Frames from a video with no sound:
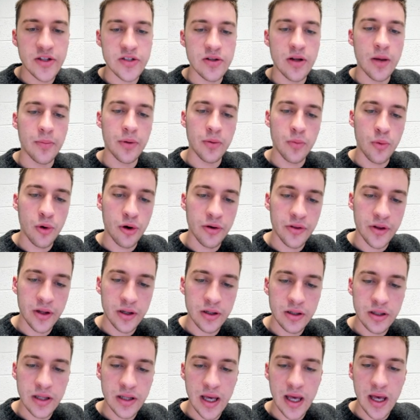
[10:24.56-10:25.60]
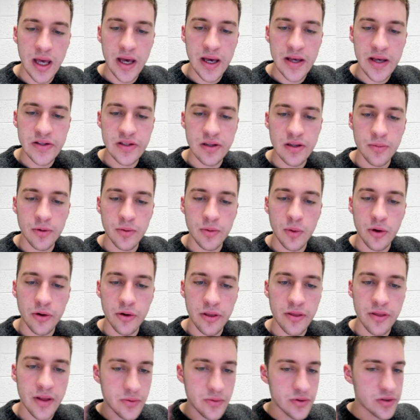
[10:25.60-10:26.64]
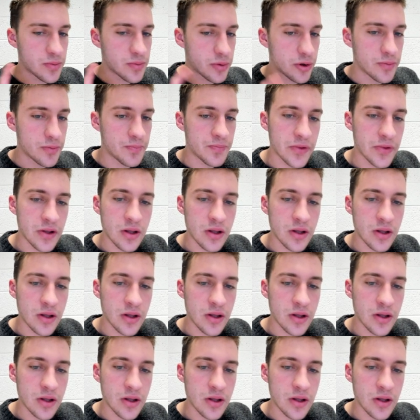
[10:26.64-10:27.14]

number more than, yeah, has number more than, that was important.